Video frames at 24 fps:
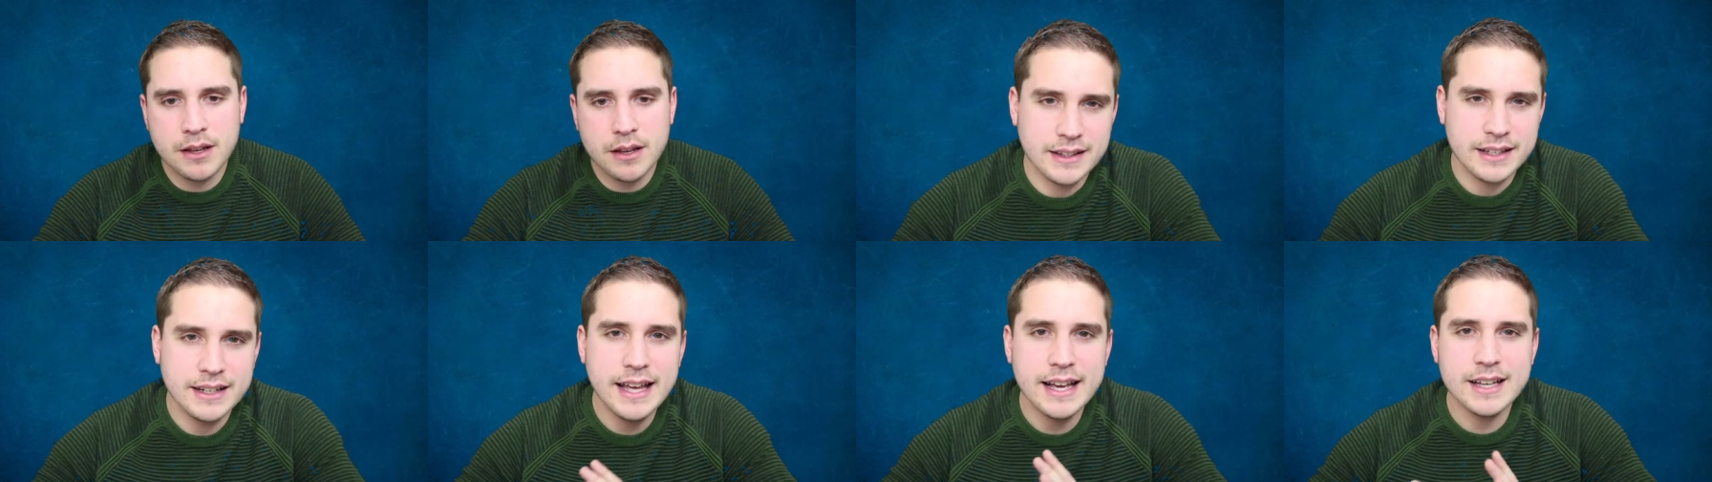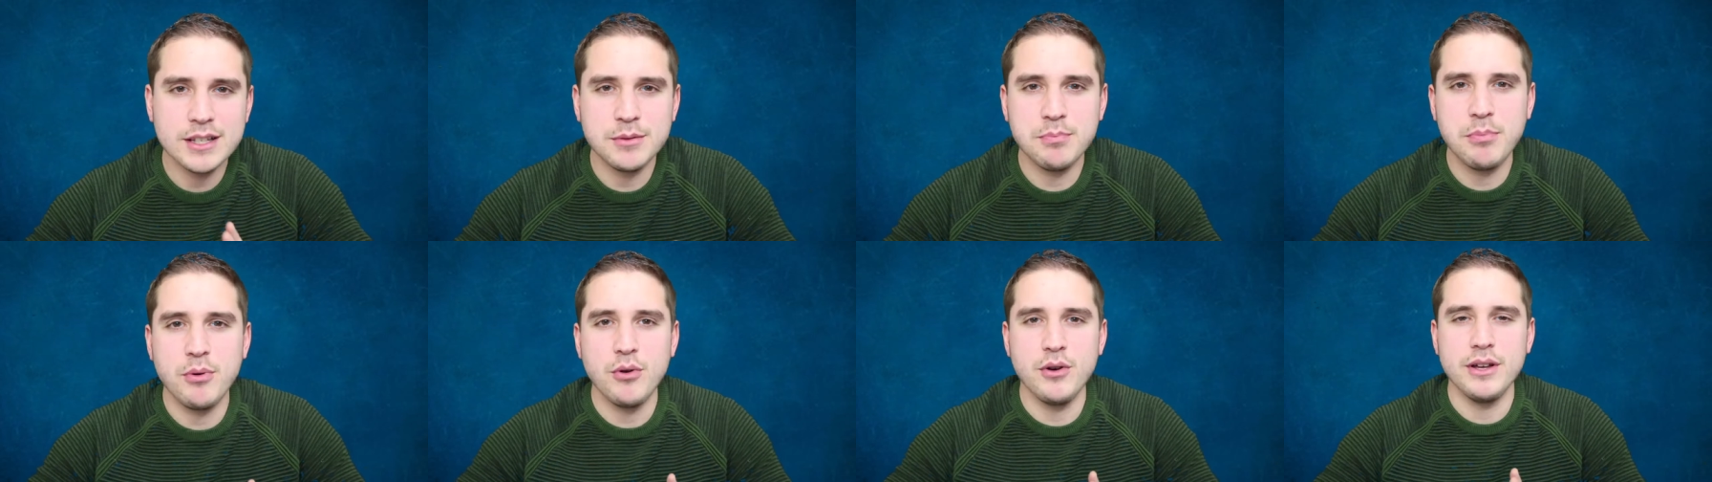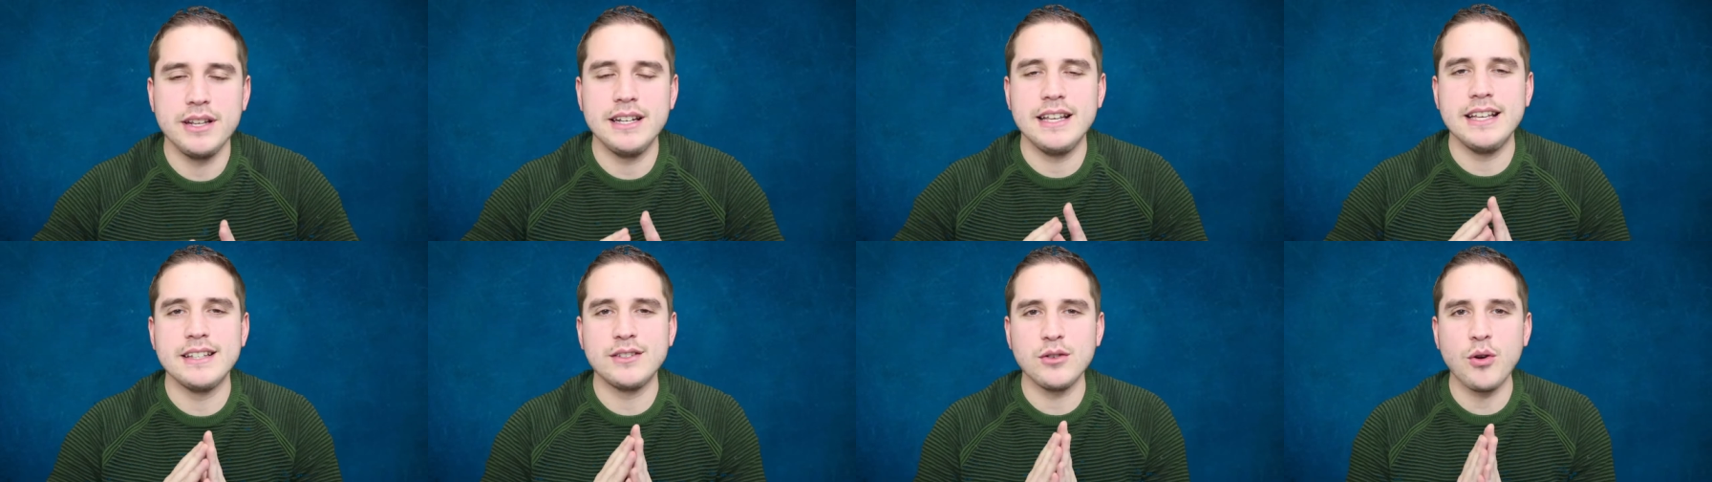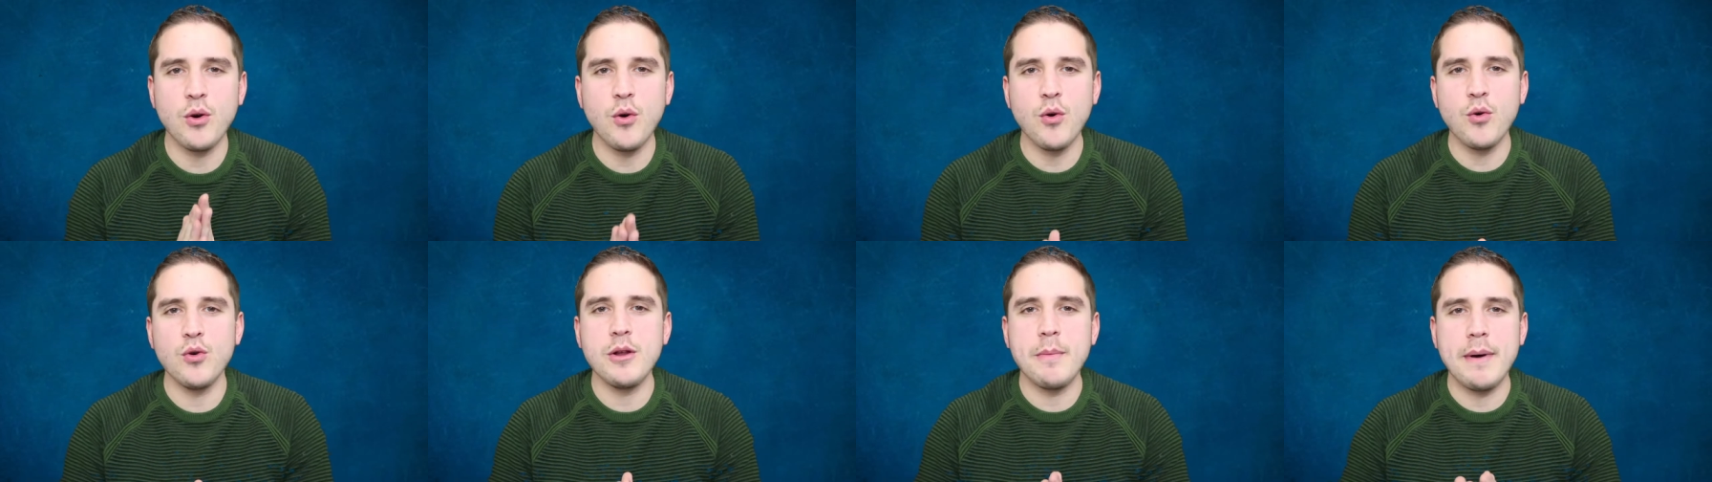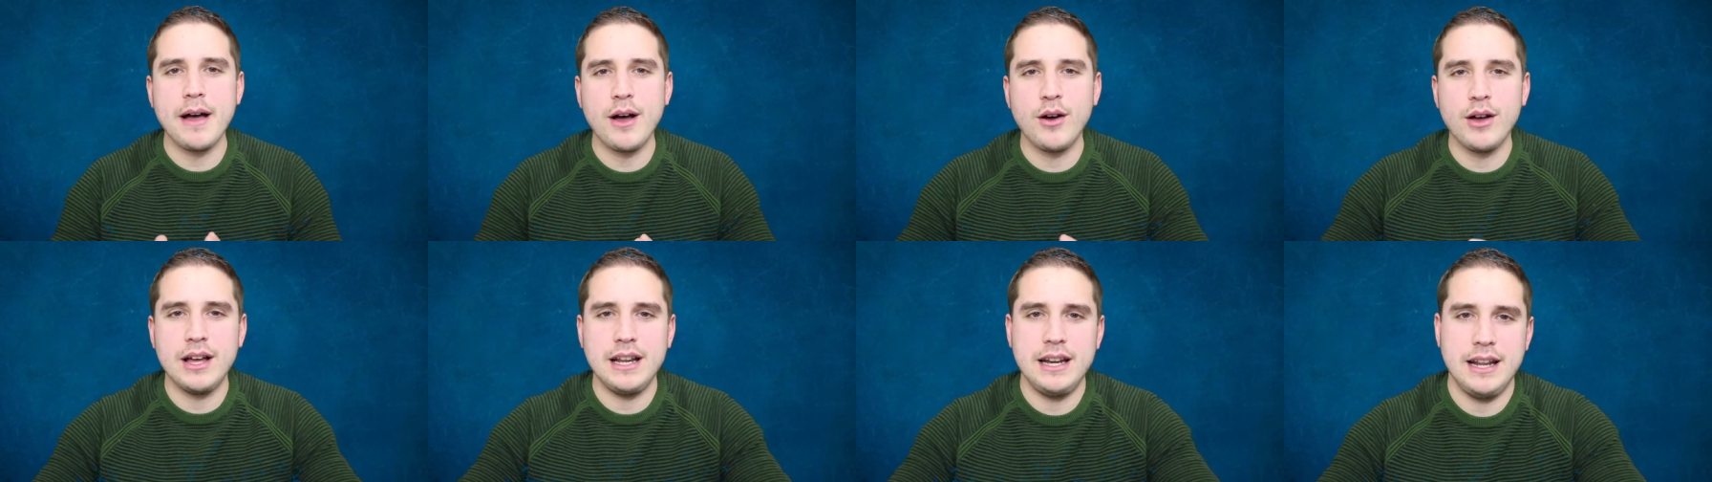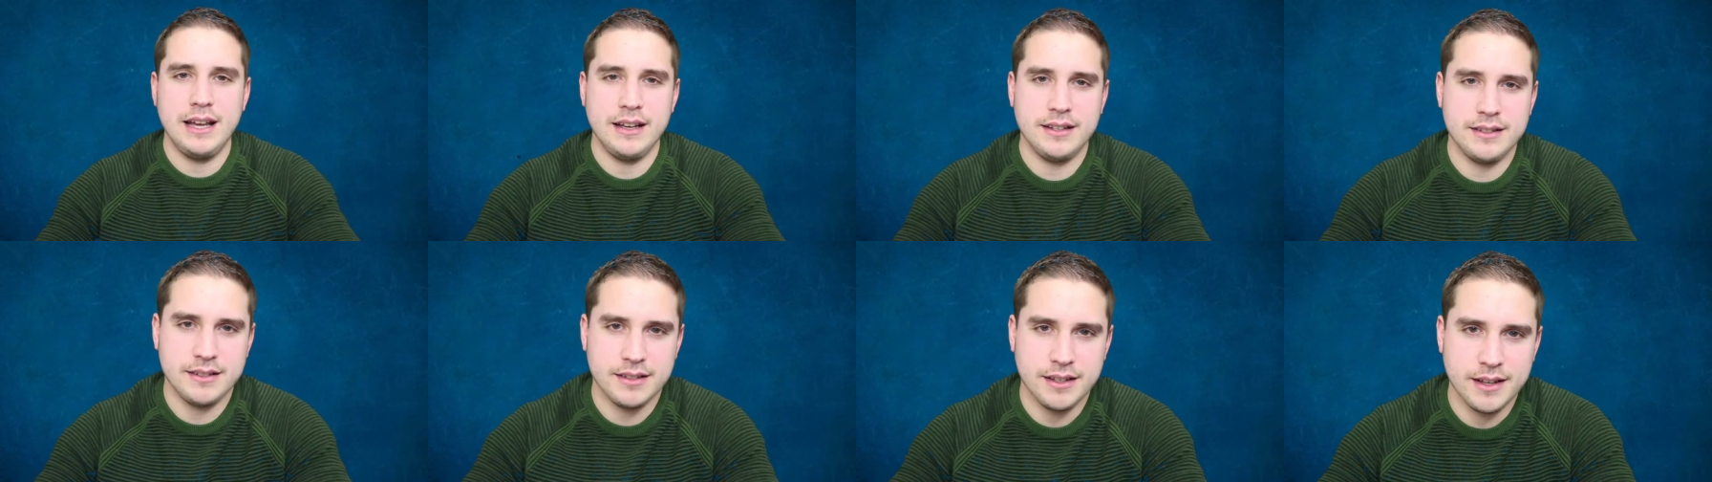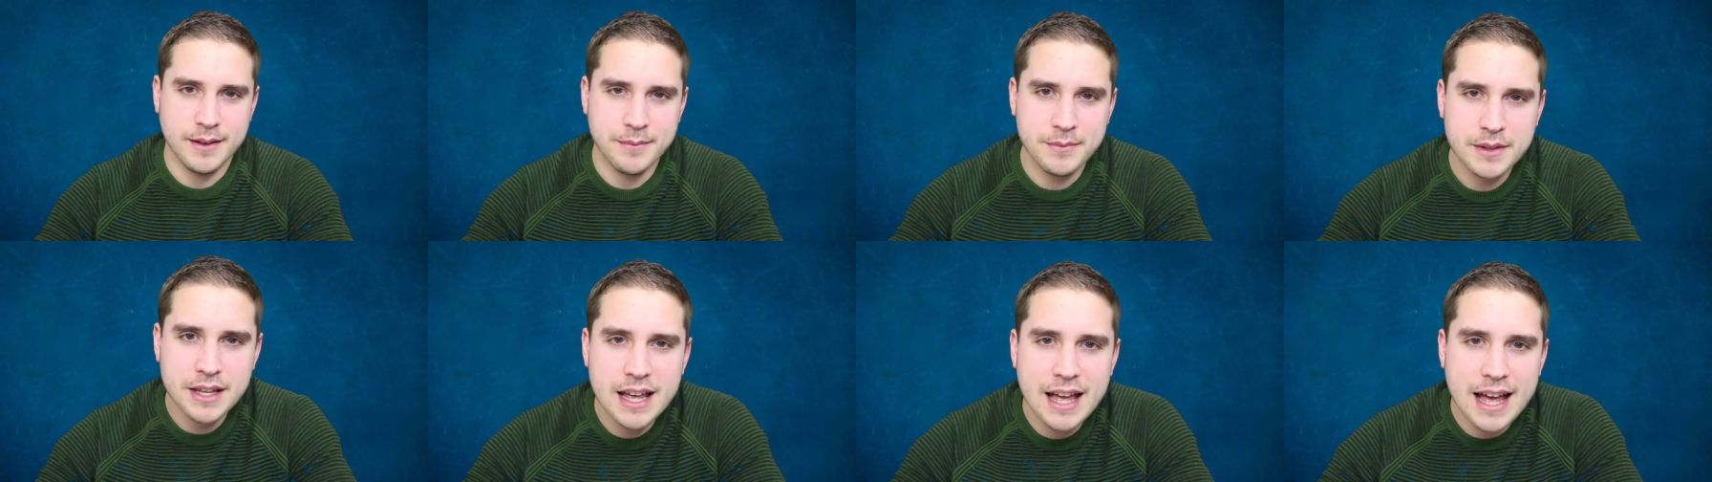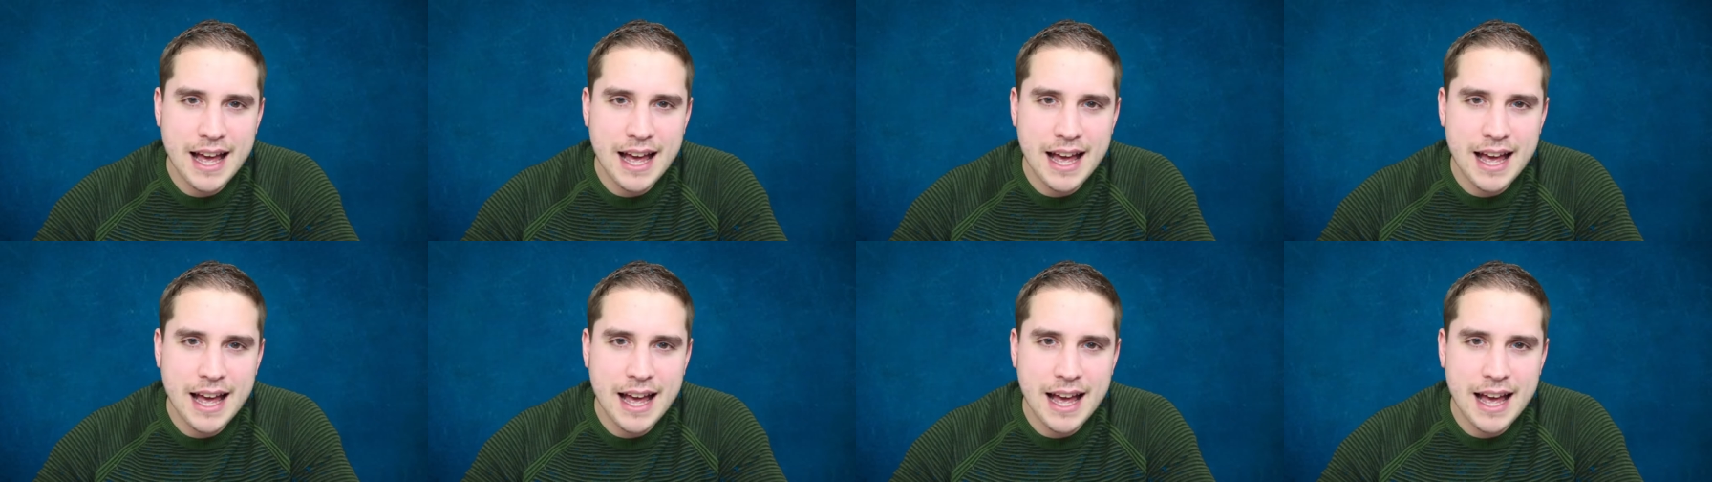The next point is all about Alexa